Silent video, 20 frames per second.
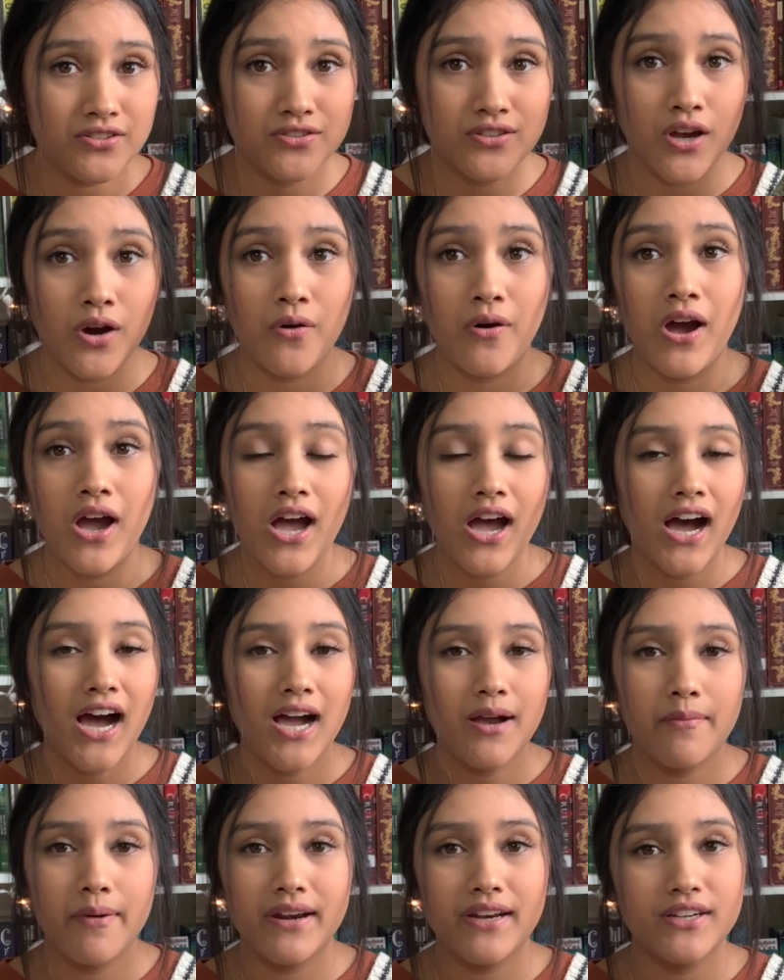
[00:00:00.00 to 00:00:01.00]
So
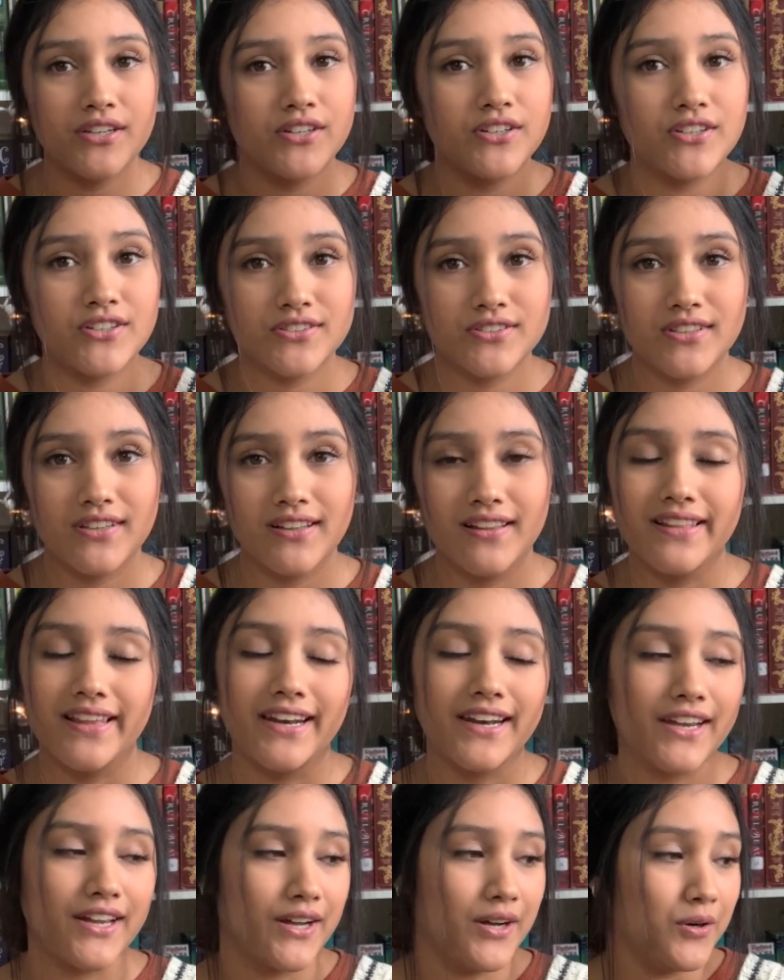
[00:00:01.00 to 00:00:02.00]
I'm ready to just let
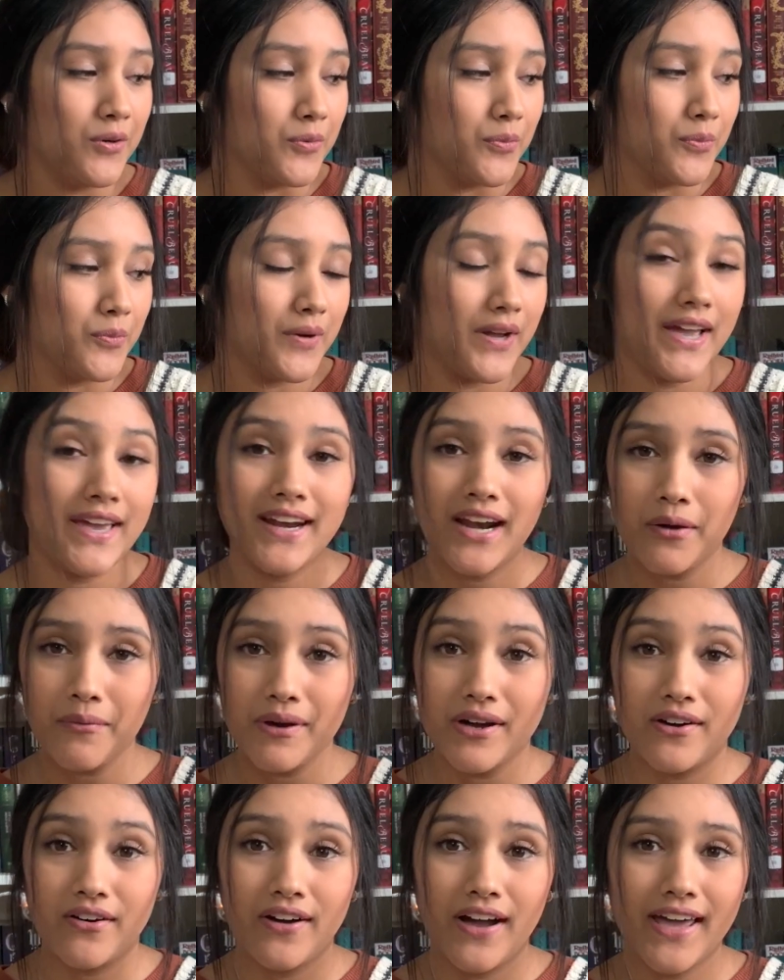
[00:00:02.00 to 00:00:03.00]
it go and I
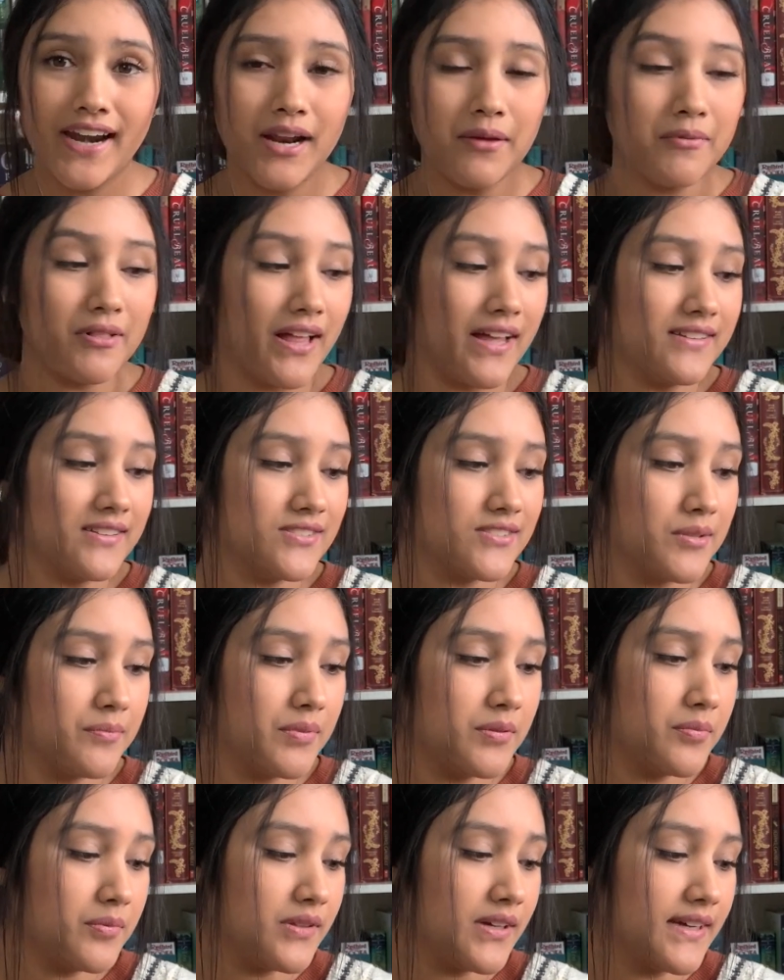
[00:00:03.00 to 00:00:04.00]
will. And I'm glad that some
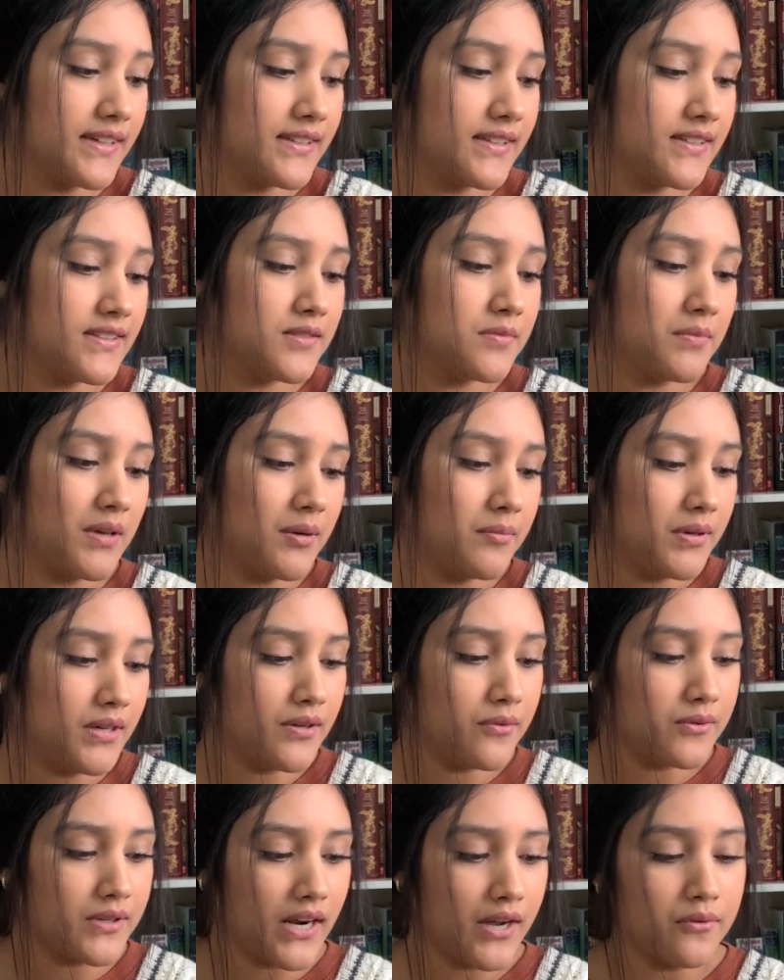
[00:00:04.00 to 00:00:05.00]
people like this. Maybe
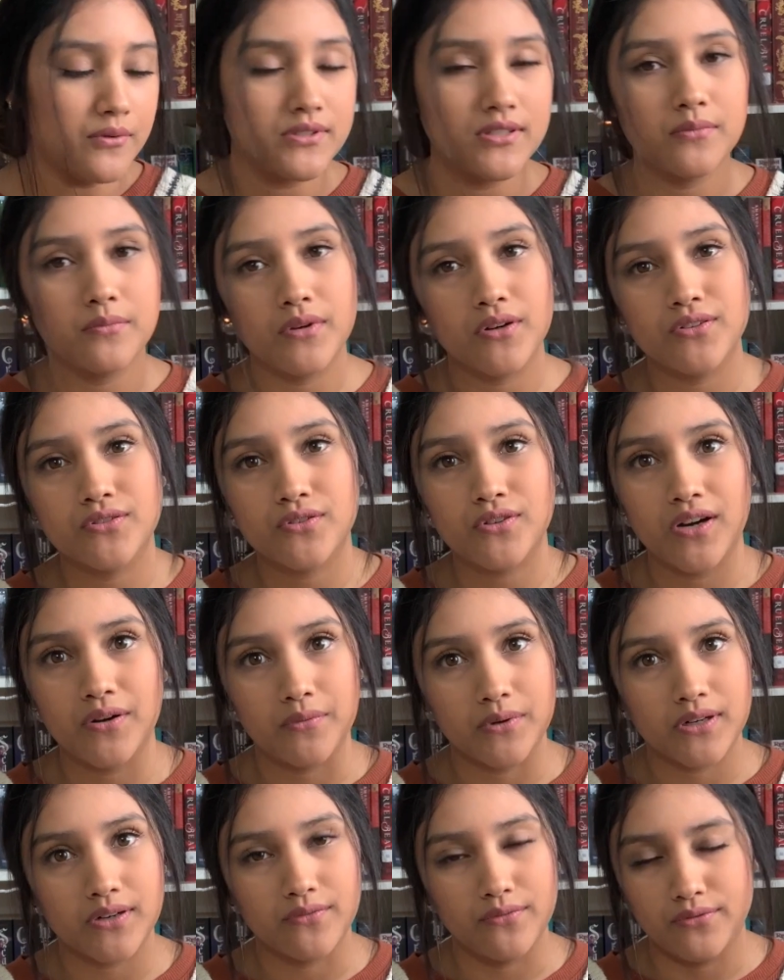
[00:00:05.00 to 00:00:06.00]
when I was in middle school I
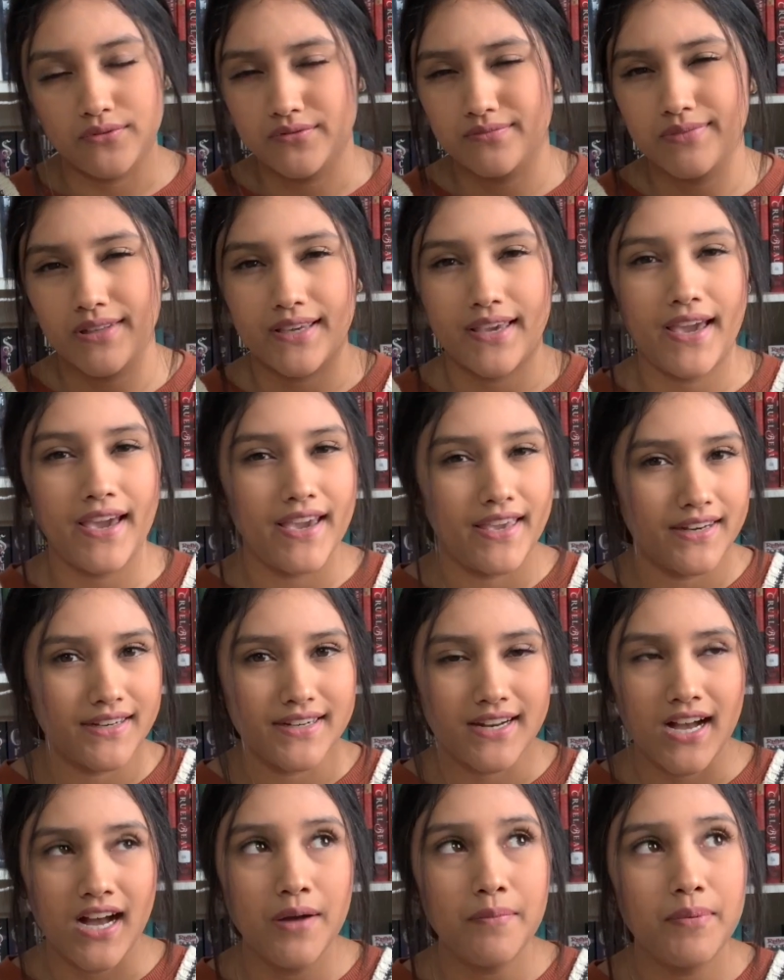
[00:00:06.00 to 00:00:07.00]
would have like ate it
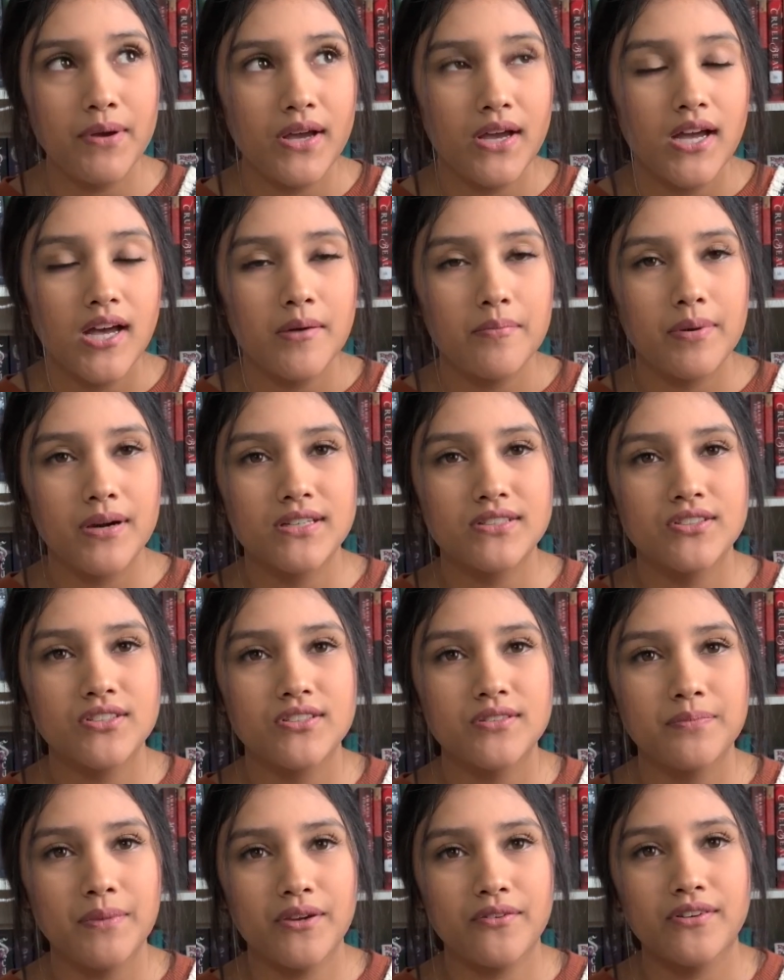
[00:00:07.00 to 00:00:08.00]
up, but
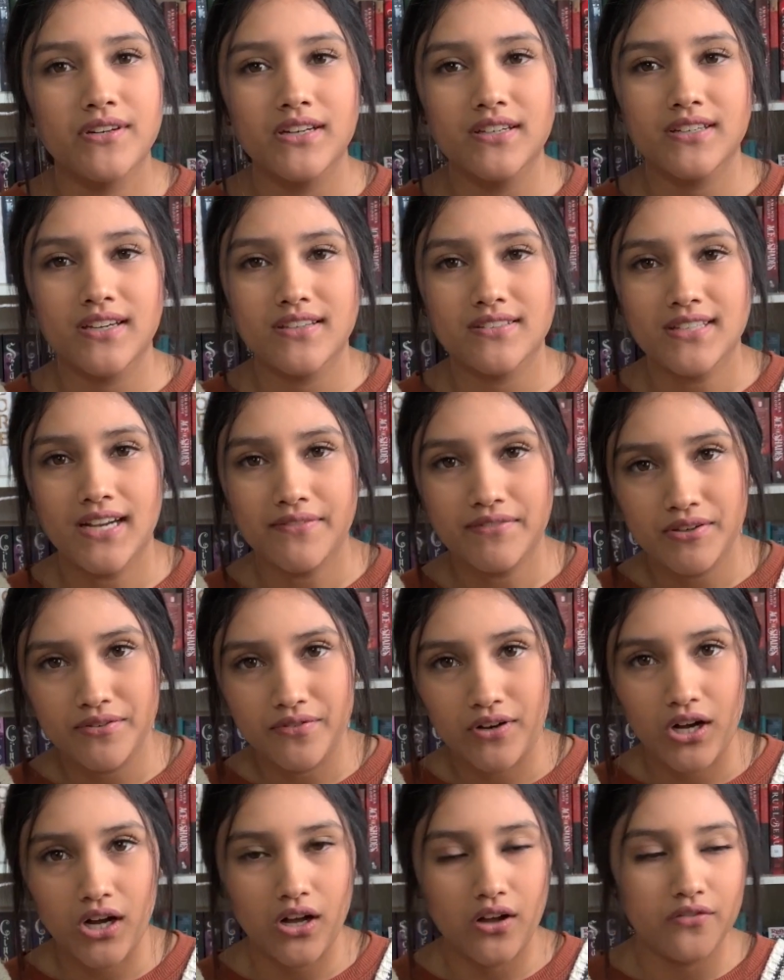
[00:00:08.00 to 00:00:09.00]
just my reading tastes have
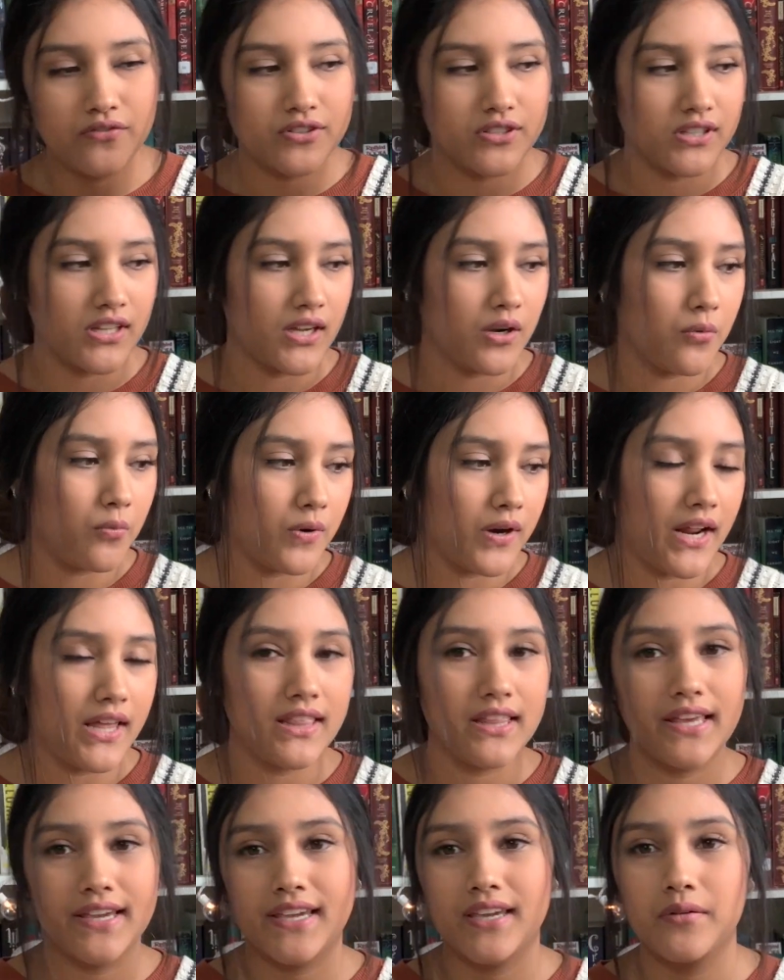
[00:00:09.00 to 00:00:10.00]
evolved and like what I
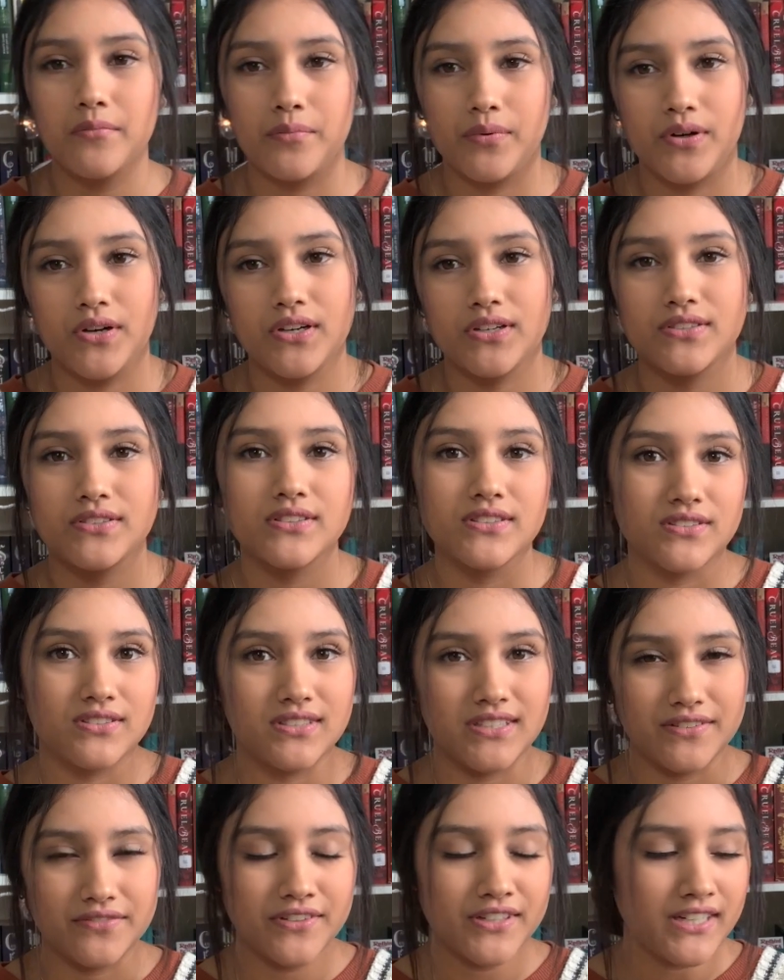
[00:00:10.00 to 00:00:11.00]
like in books is
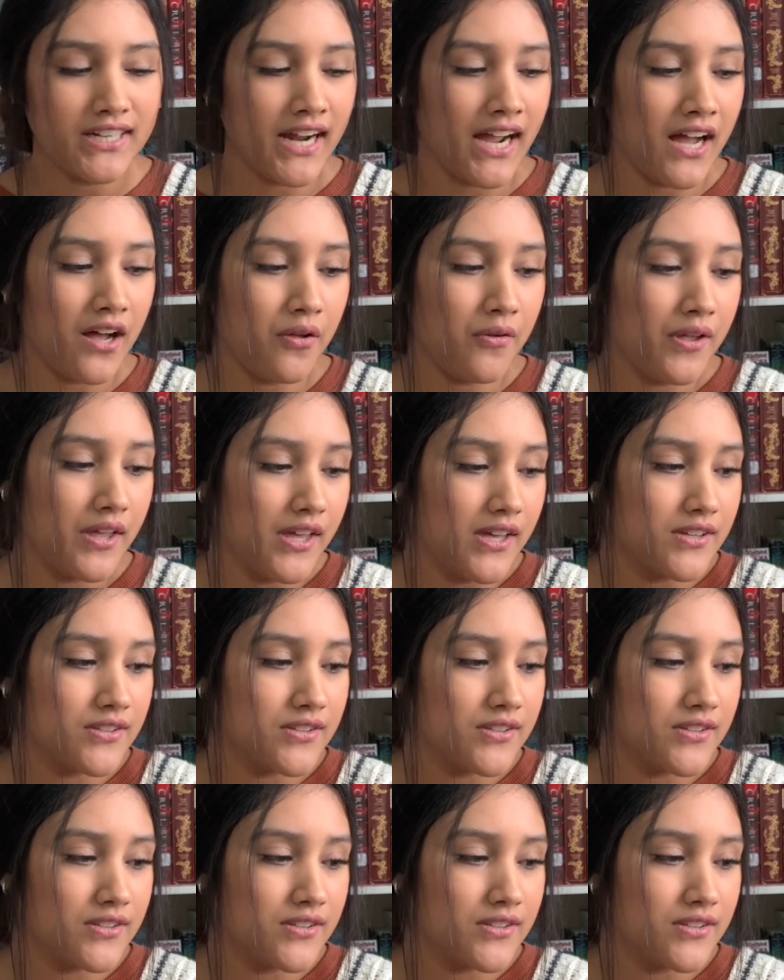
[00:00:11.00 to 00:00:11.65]
different now.